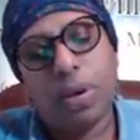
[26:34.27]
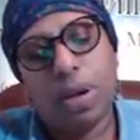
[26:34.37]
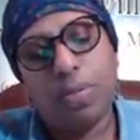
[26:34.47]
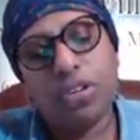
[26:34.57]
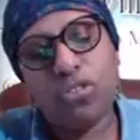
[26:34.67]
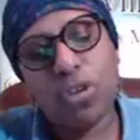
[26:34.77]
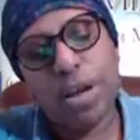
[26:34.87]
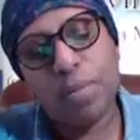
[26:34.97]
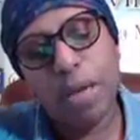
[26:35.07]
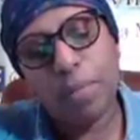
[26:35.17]
I'm just
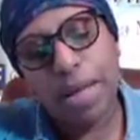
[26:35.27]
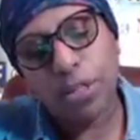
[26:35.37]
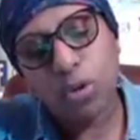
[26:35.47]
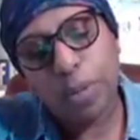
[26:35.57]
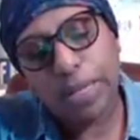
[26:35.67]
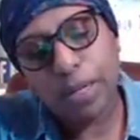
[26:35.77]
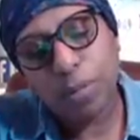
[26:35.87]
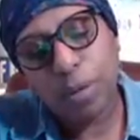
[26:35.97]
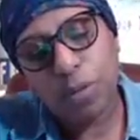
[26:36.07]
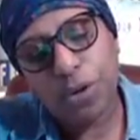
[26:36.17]
trying to make my loop a little
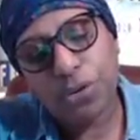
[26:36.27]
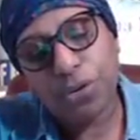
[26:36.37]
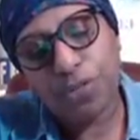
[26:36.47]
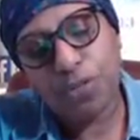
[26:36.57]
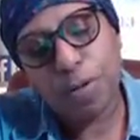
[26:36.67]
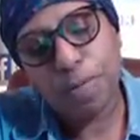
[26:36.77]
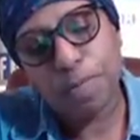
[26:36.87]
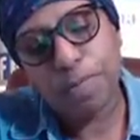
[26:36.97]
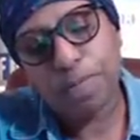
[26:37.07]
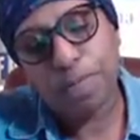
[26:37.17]
bit more
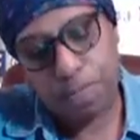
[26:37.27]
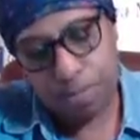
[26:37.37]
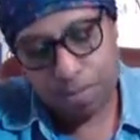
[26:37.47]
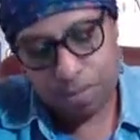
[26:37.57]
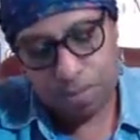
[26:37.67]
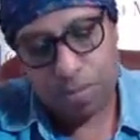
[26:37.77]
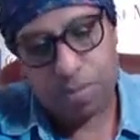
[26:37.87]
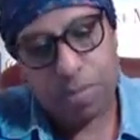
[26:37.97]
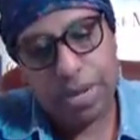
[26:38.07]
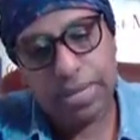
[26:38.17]
uniform
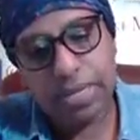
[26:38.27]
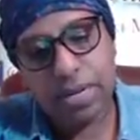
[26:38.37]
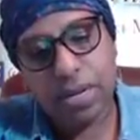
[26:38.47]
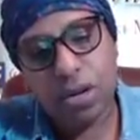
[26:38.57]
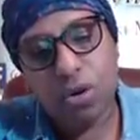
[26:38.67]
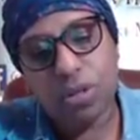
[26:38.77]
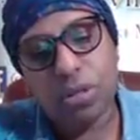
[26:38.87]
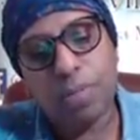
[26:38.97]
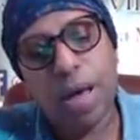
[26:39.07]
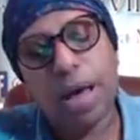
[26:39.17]
because it's going to go
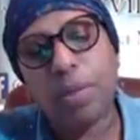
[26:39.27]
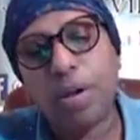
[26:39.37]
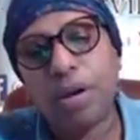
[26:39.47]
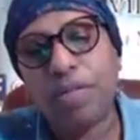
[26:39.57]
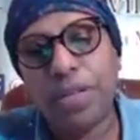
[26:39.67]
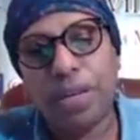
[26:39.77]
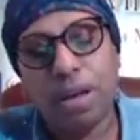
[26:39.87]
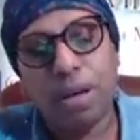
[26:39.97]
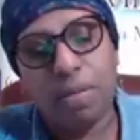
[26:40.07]
at the bottom of the